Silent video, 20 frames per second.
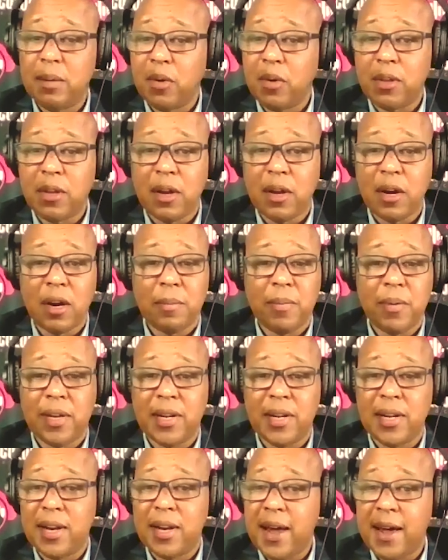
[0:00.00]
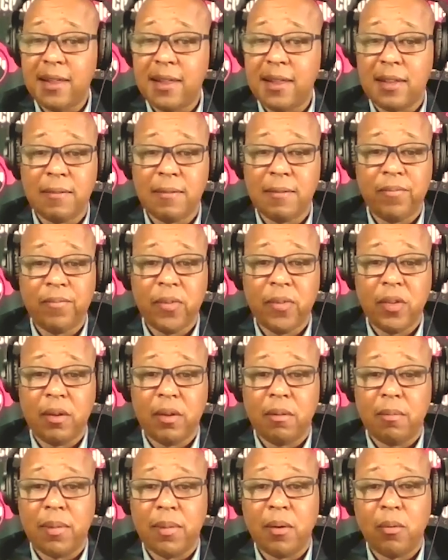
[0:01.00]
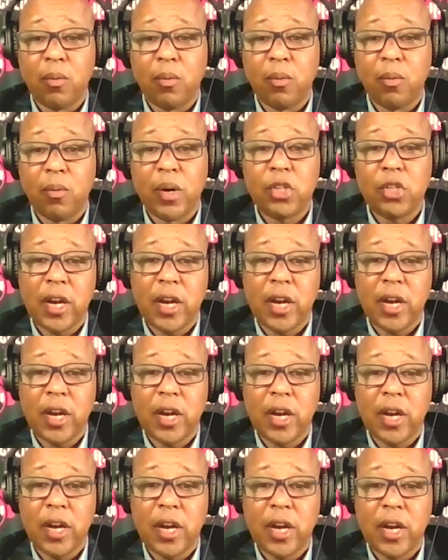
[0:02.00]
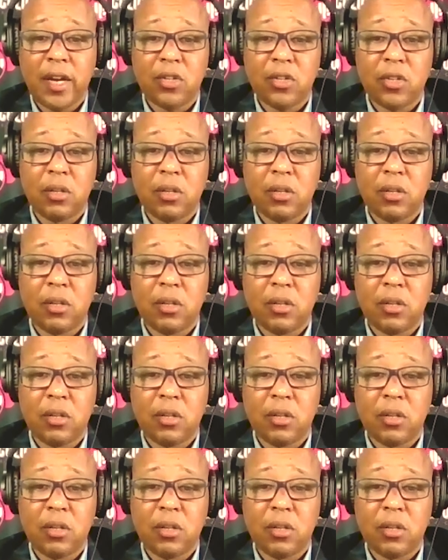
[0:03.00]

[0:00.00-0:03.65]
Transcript: Chemotherapy and death. But what changed?